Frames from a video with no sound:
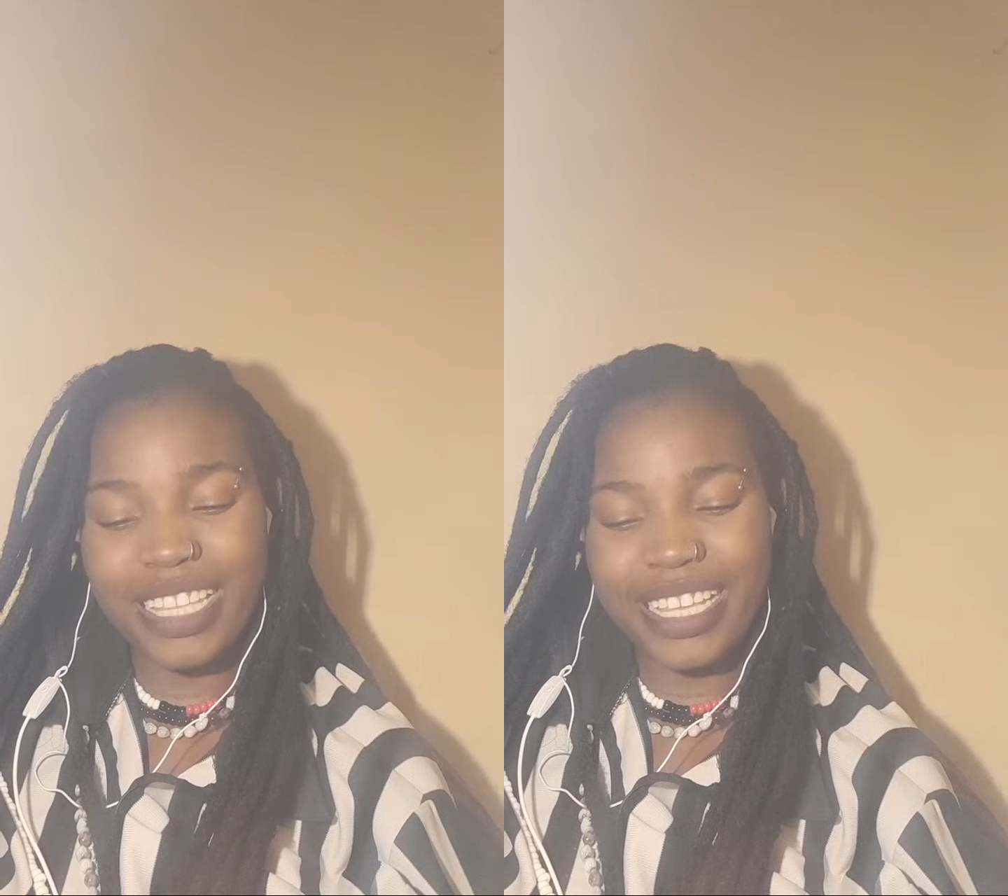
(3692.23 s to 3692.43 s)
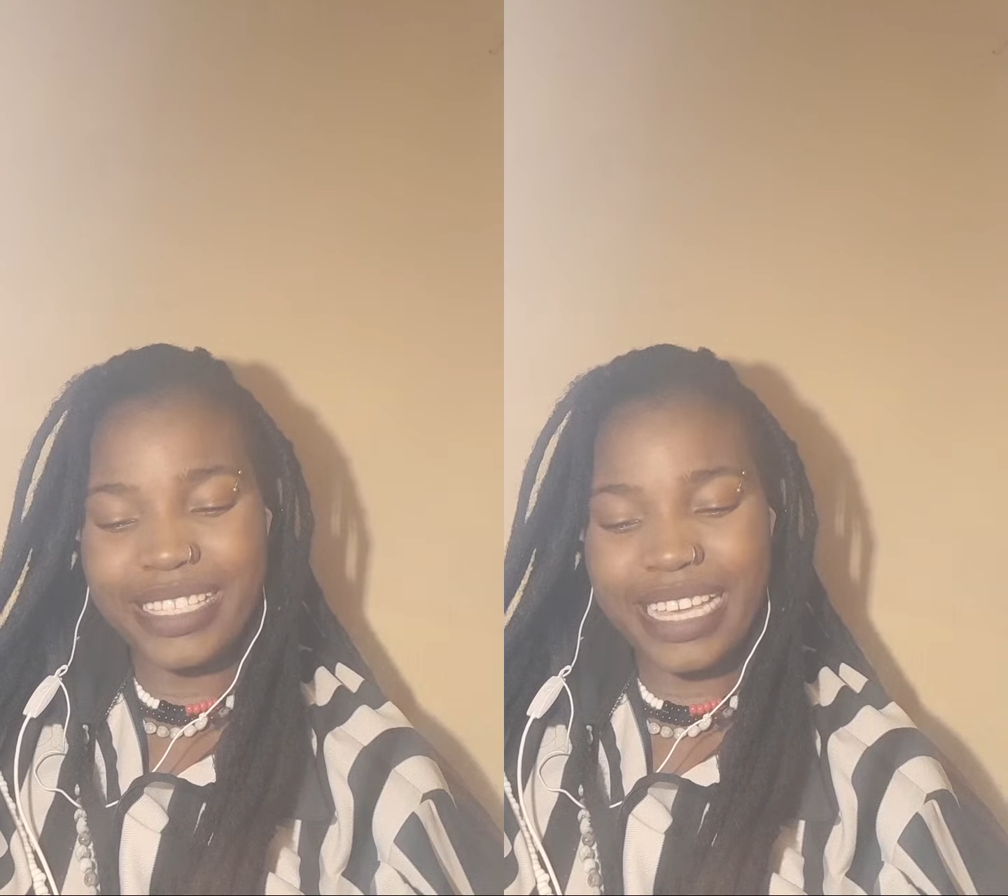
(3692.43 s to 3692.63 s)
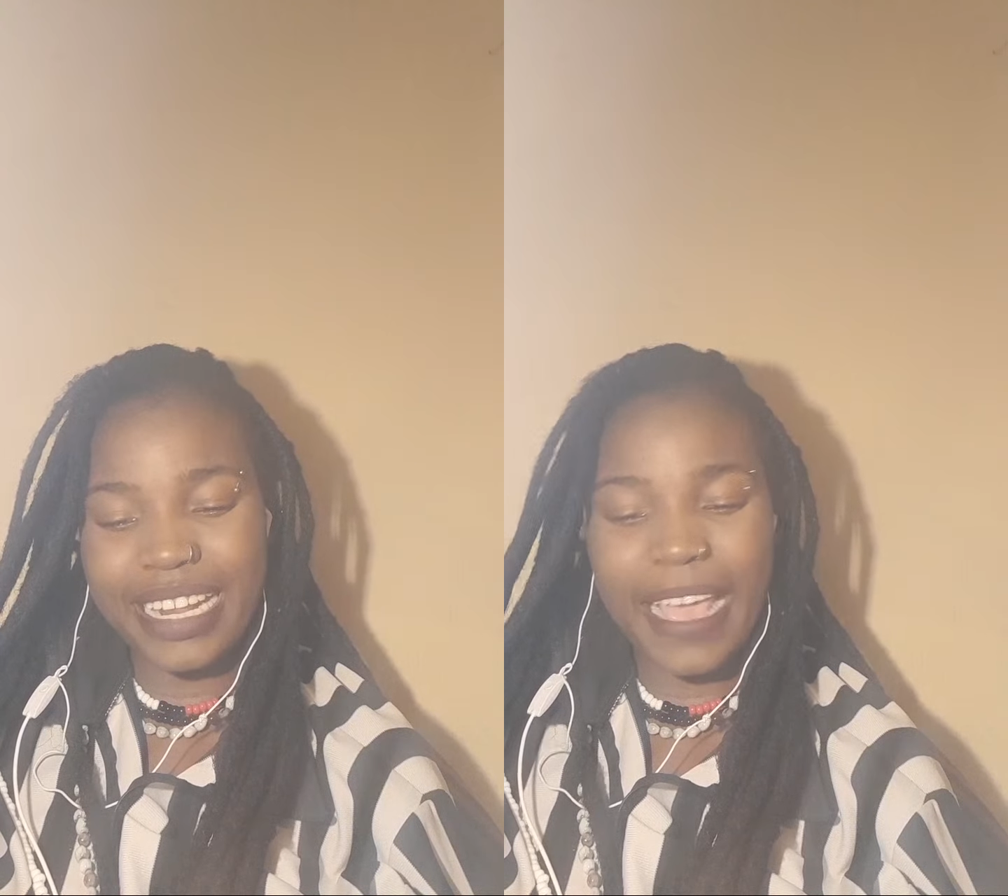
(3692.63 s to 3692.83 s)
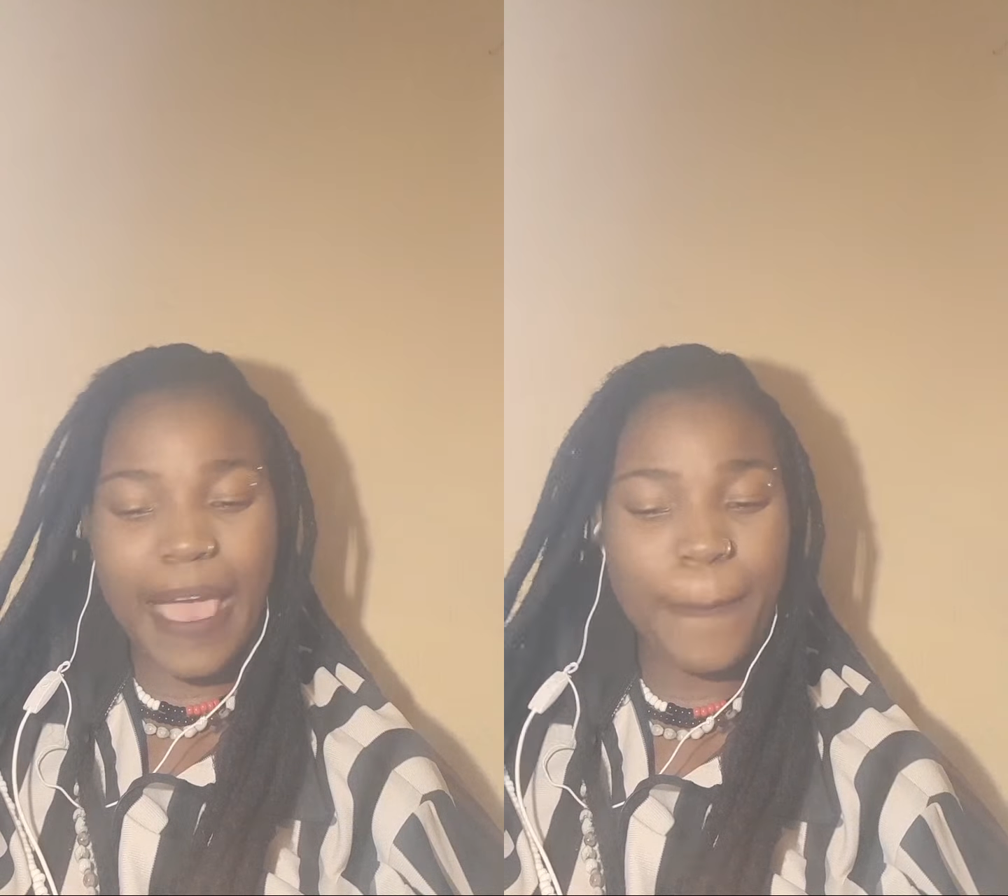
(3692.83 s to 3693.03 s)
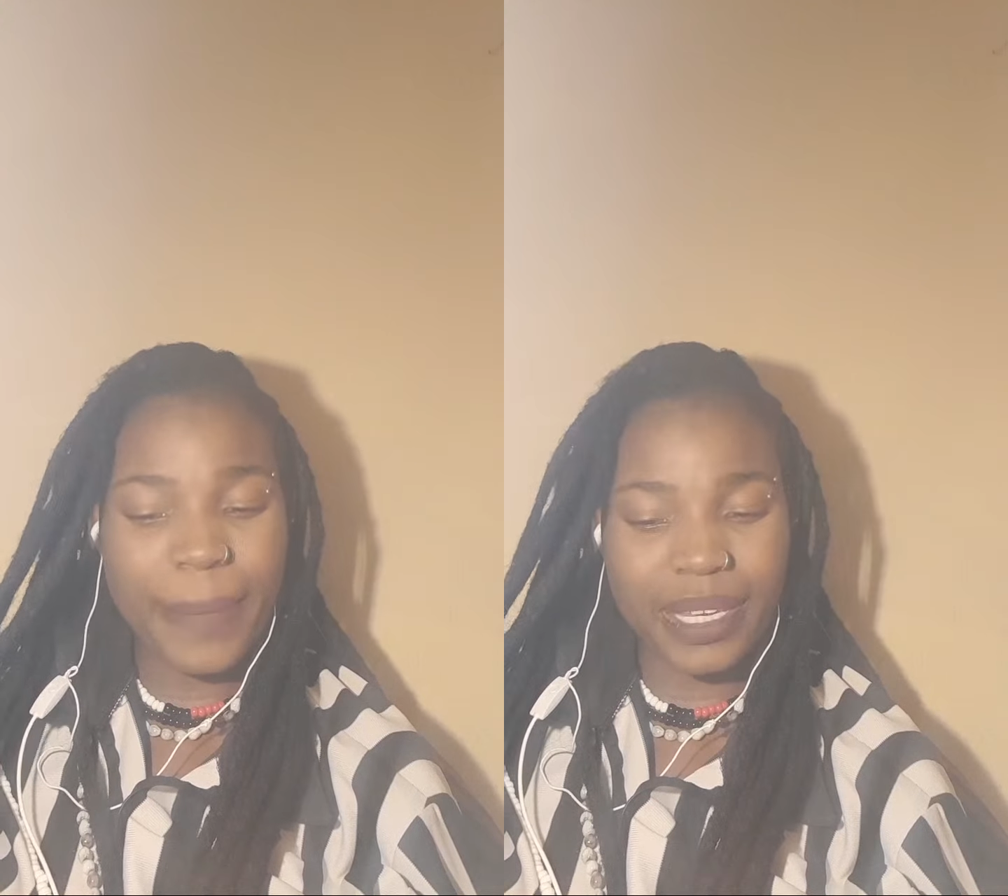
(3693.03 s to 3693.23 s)
things that
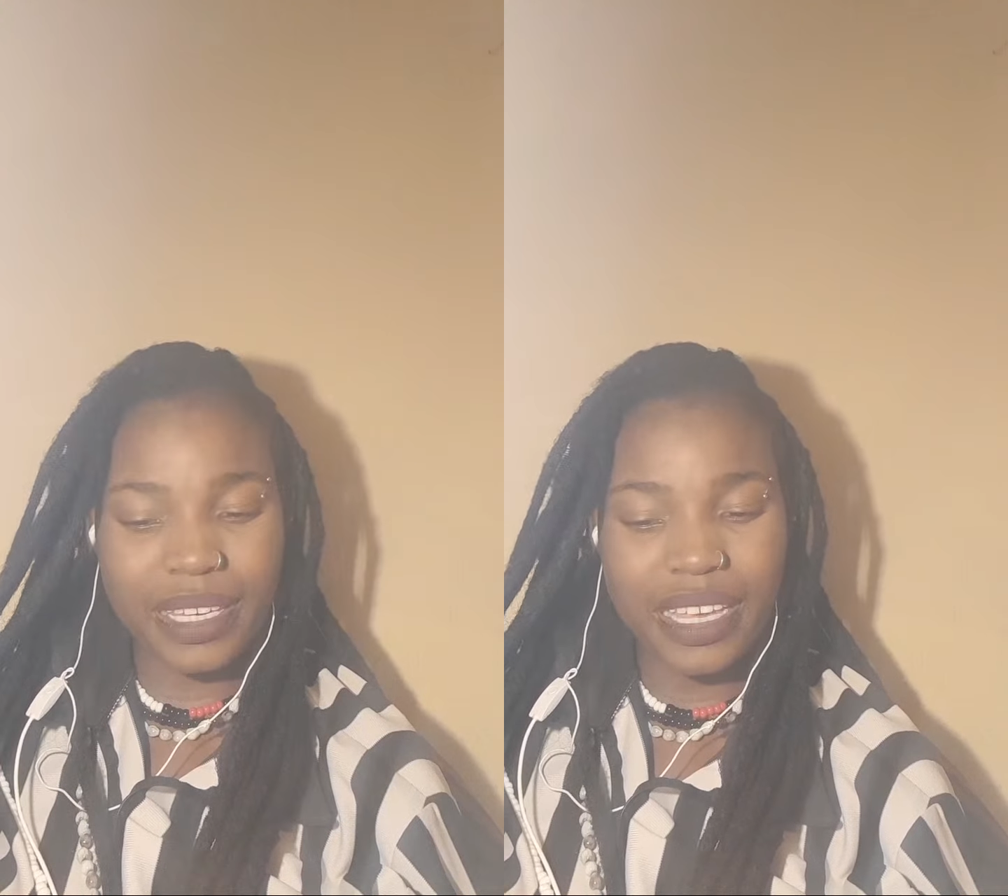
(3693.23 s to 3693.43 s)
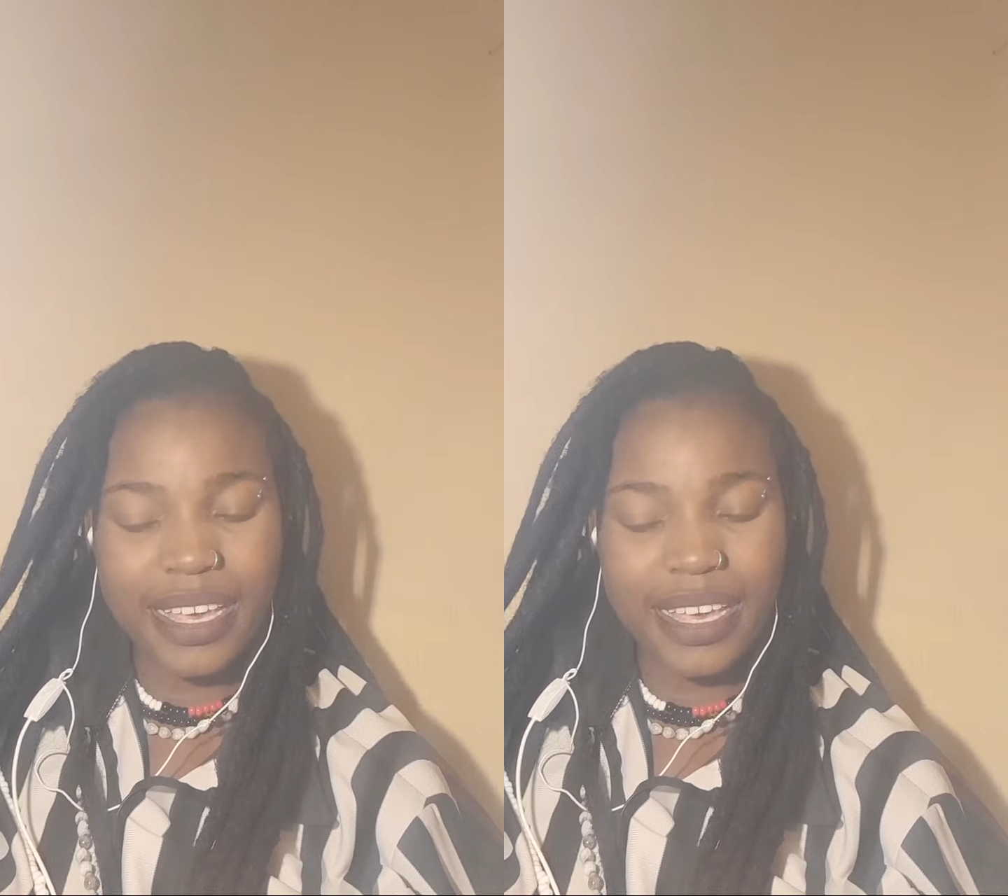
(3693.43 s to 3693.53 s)
happen.